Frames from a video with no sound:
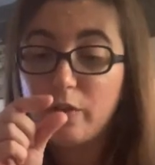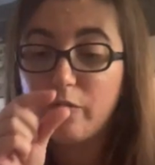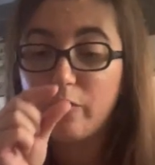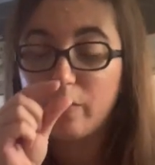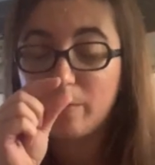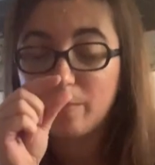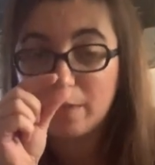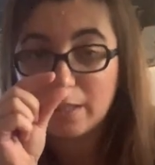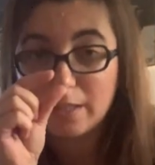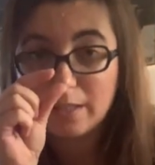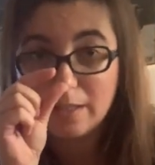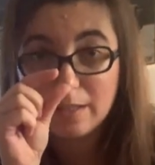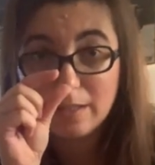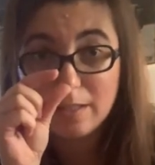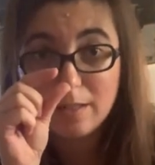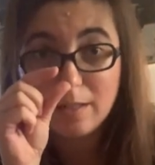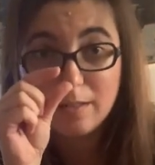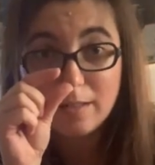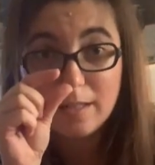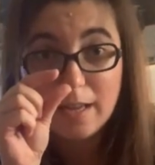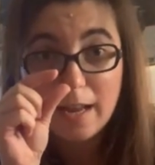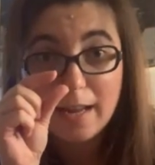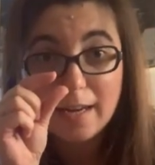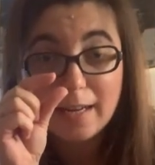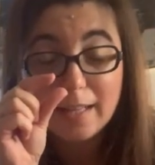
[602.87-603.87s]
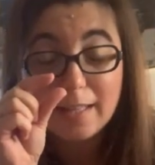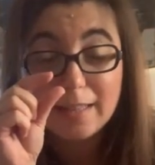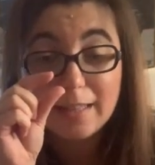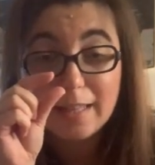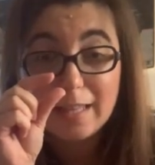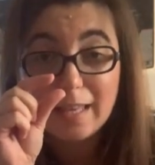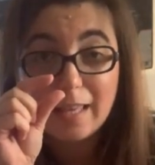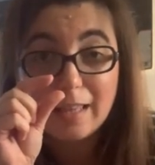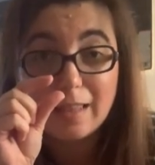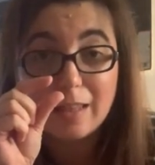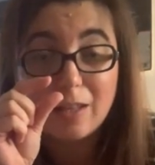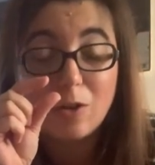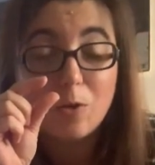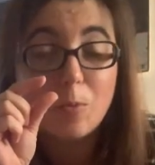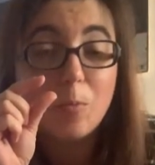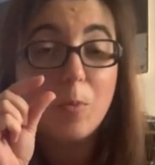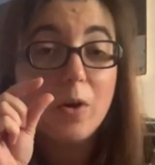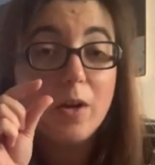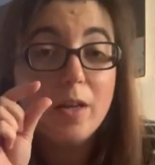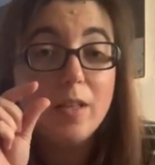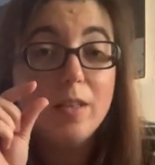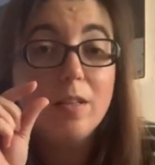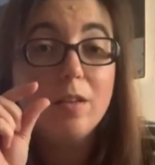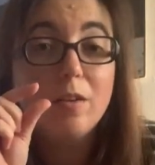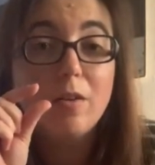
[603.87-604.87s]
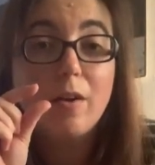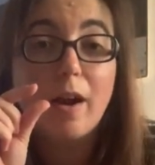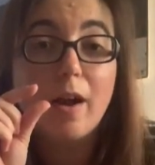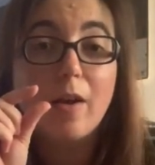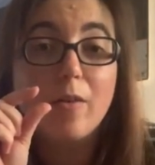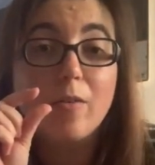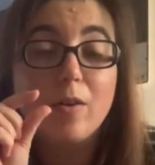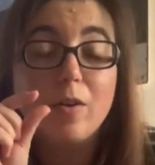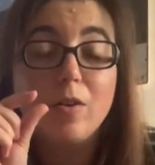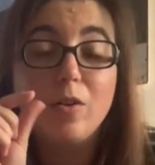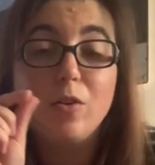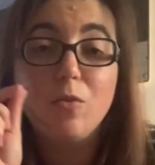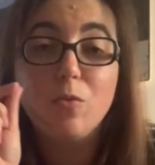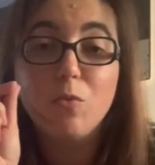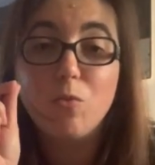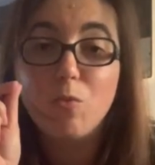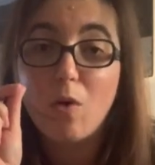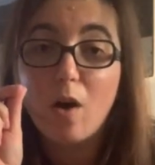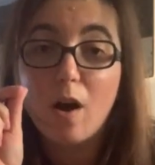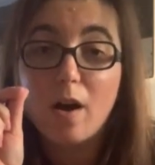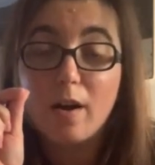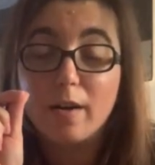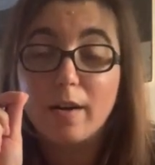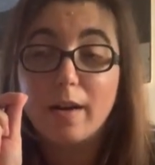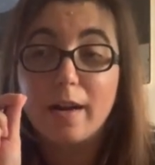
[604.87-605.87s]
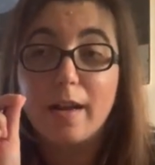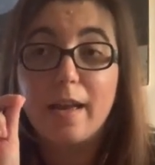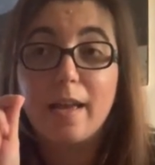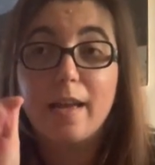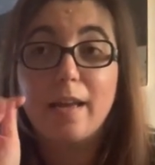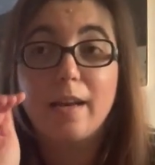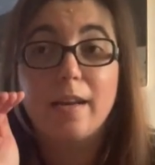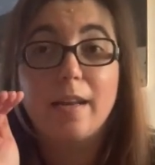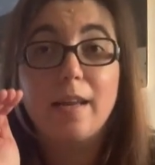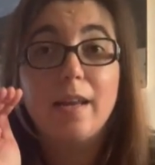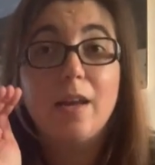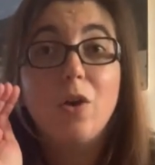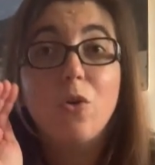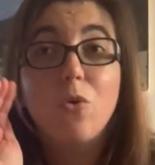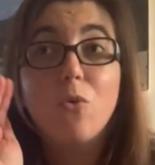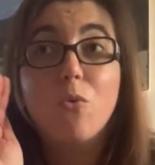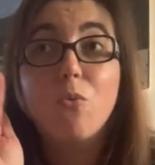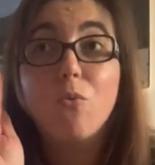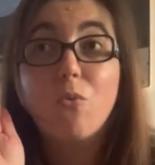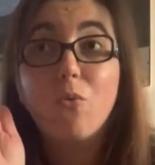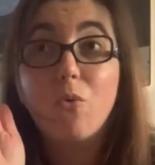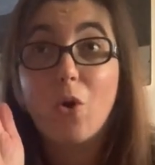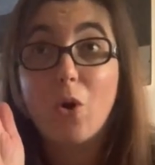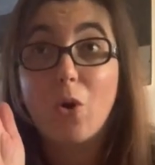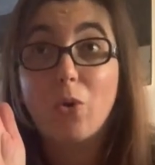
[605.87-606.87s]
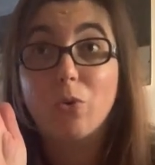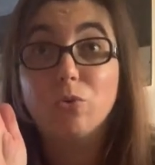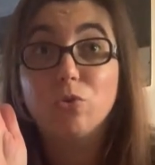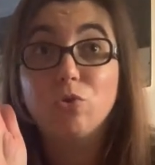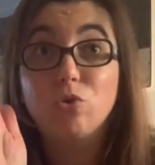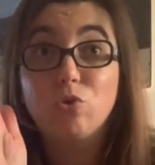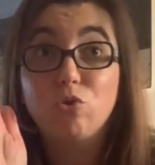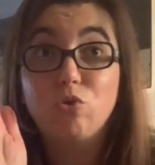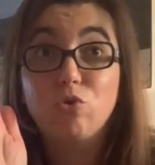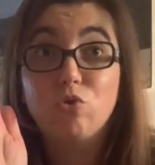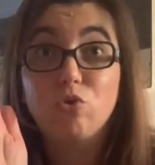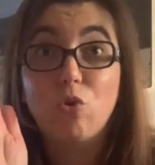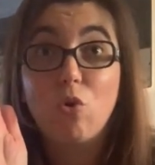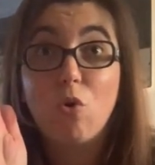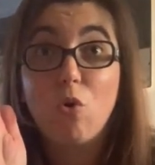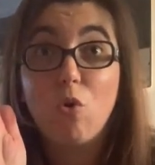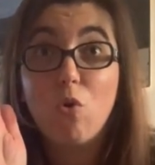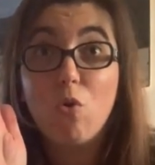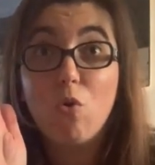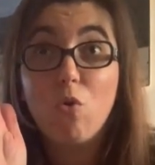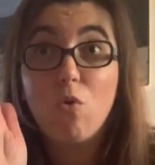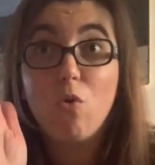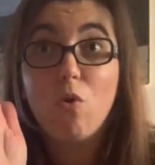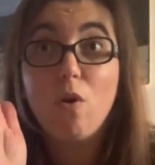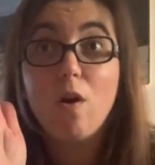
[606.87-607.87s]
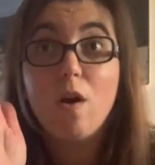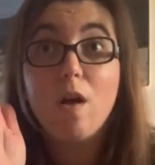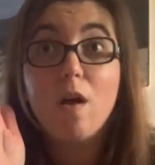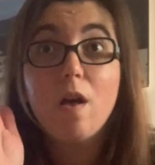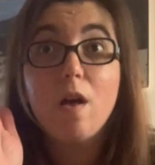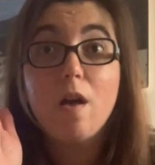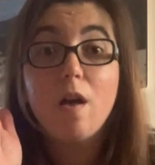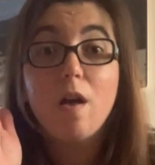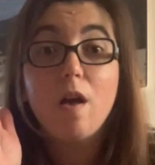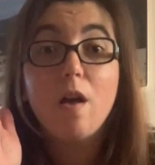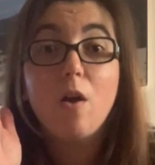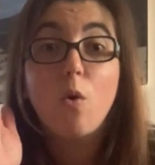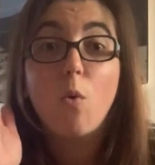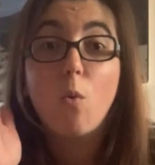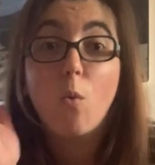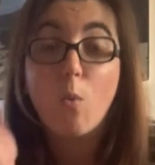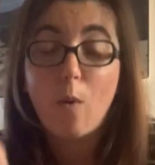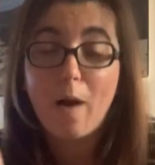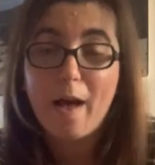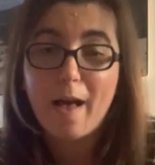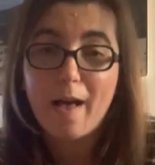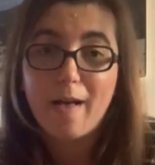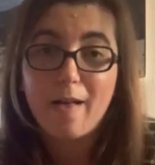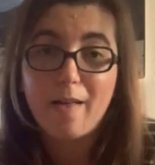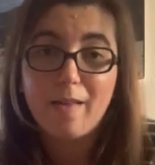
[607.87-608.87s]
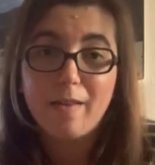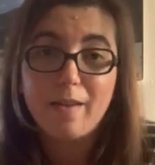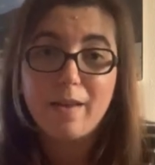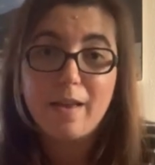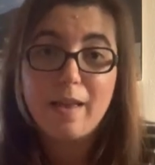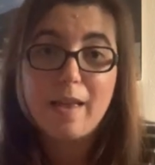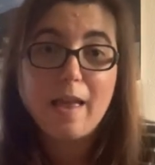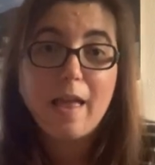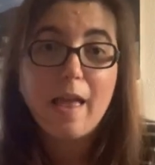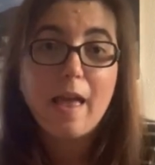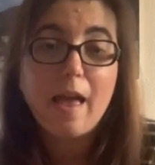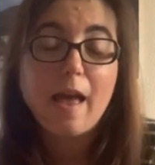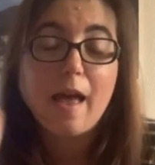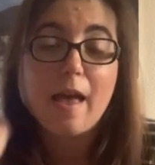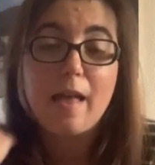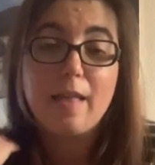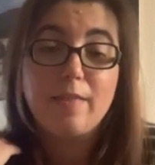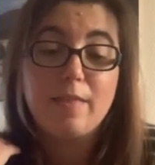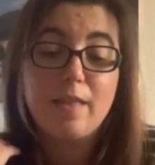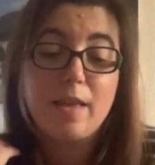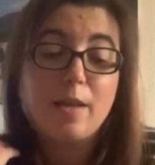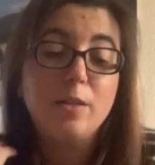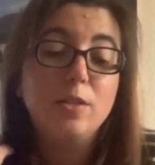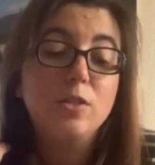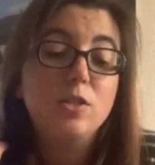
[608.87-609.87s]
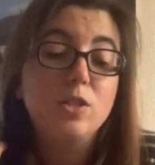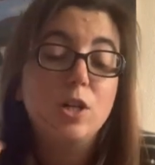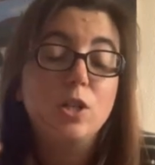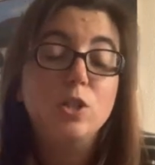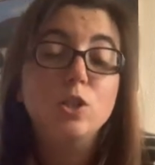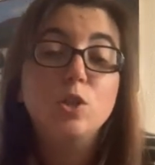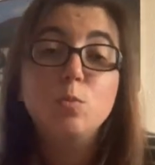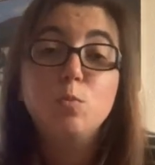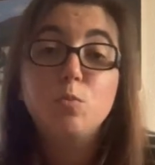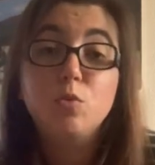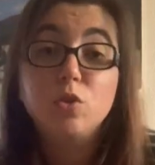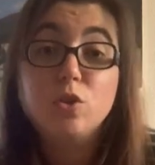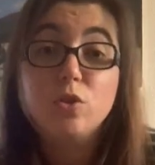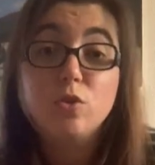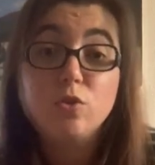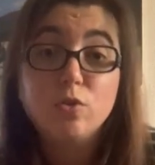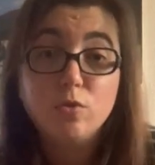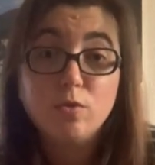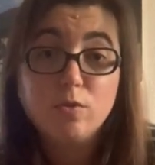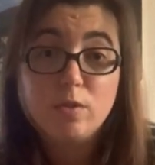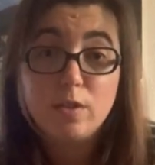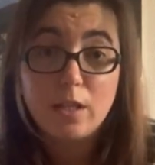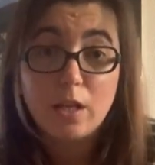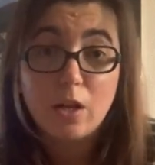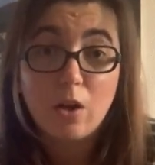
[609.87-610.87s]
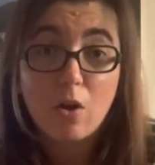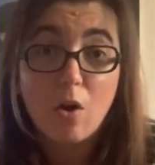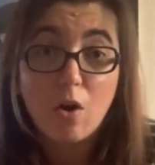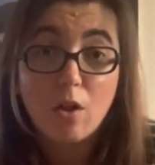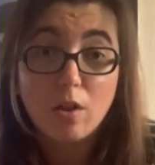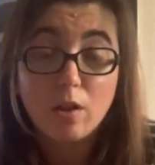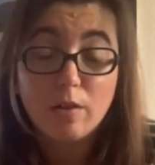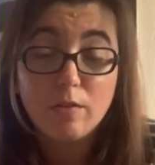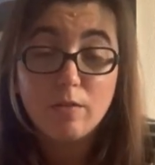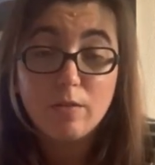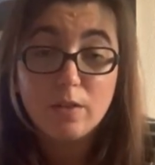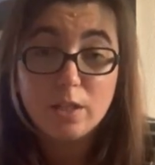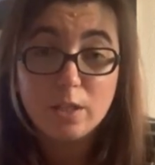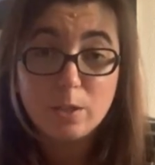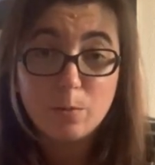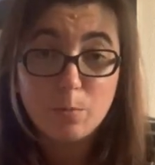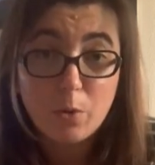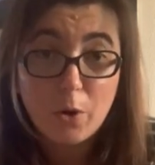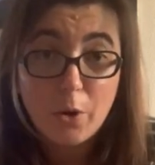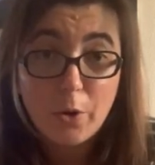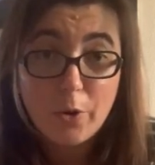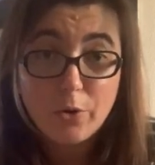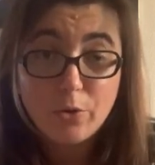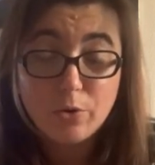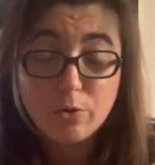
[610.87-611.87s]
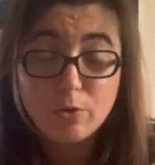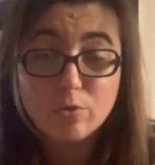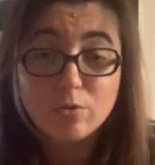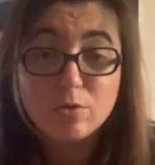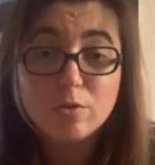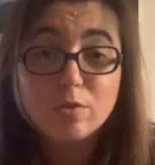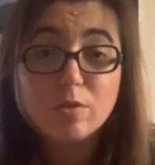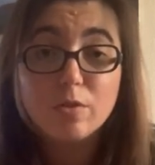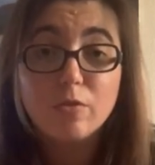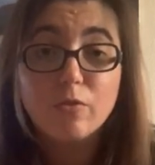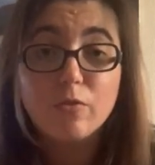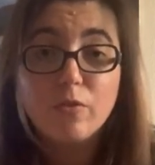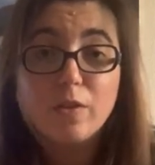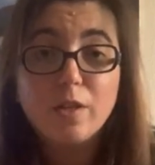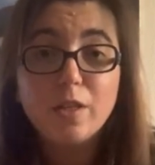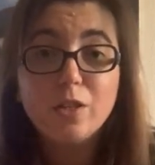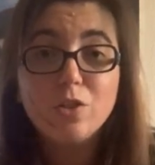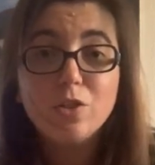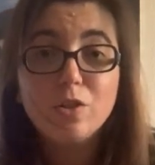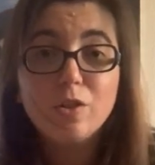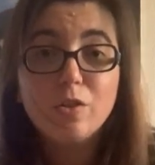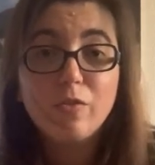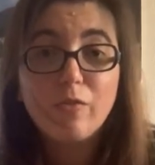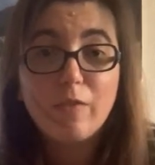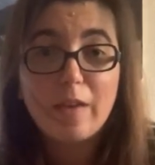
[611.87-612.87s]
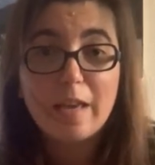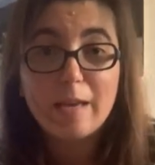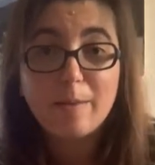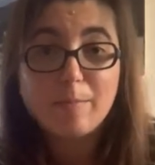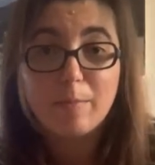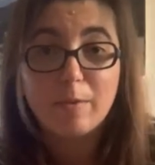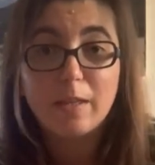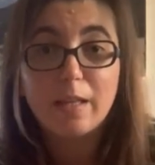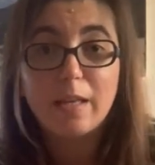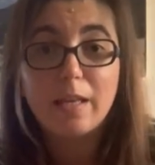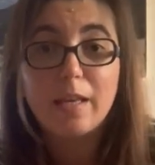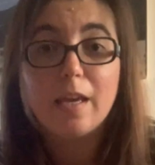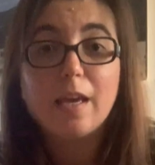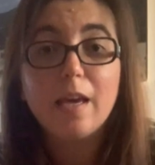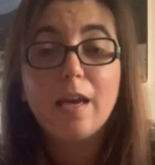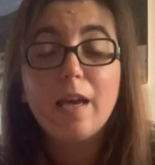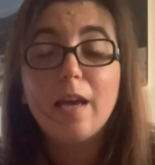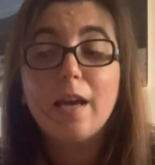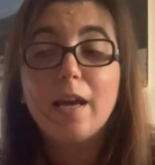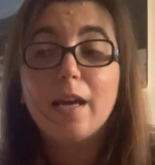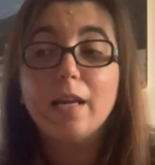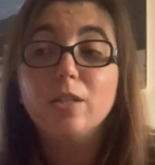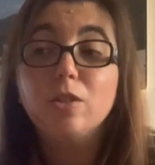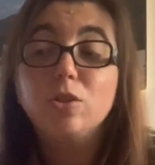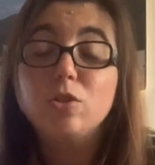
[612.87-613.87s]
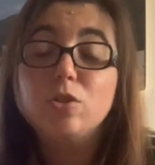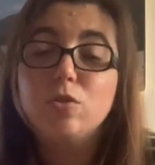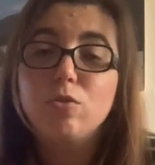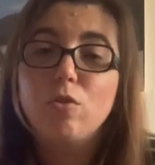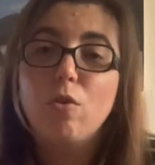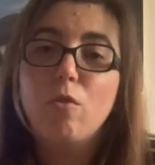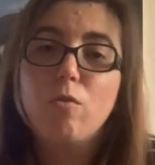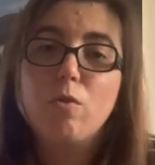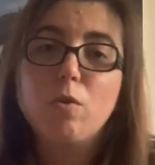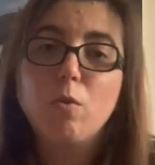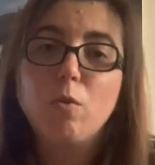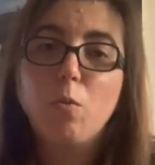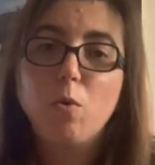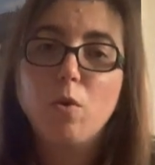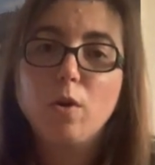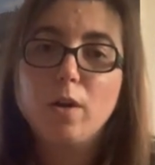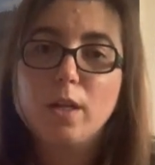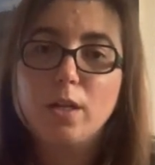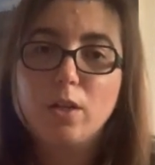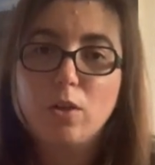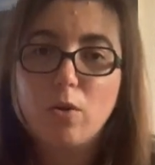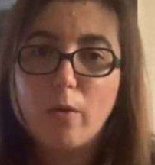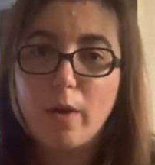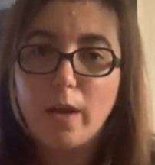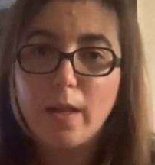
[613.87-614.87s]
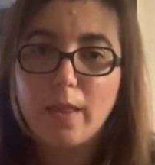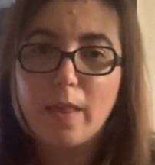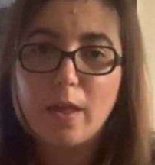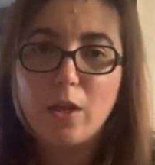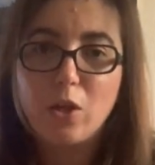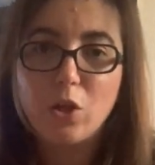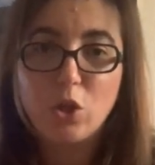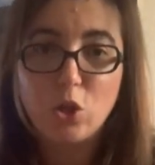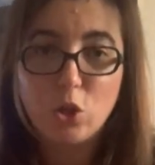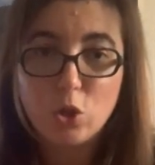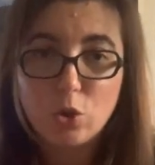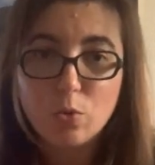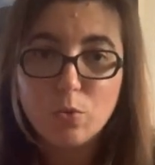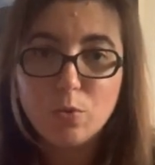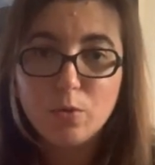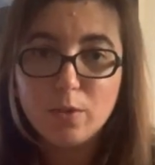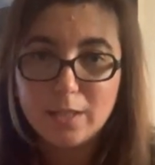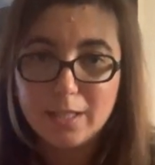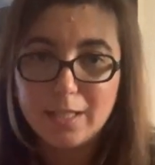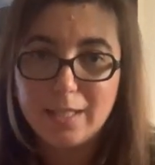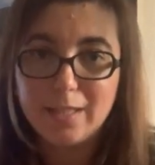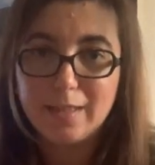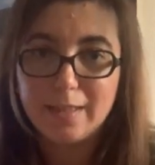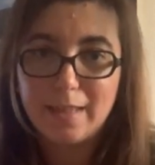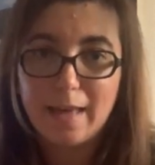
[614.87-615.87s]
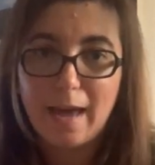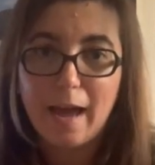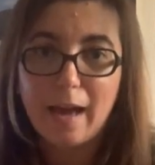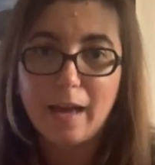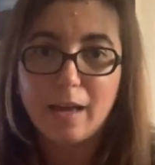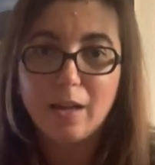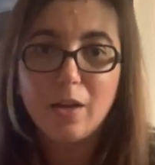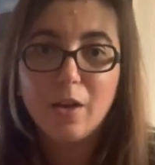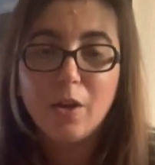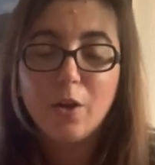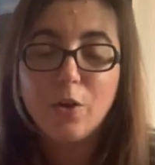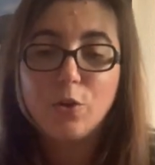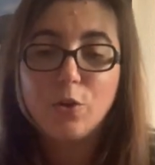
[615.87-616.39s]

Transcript: it from this little tiny thing that you put in the ground and you water it and it grows so well, and then starts producing all of this produce to feed your family, it's so rewarding knowing that you did that.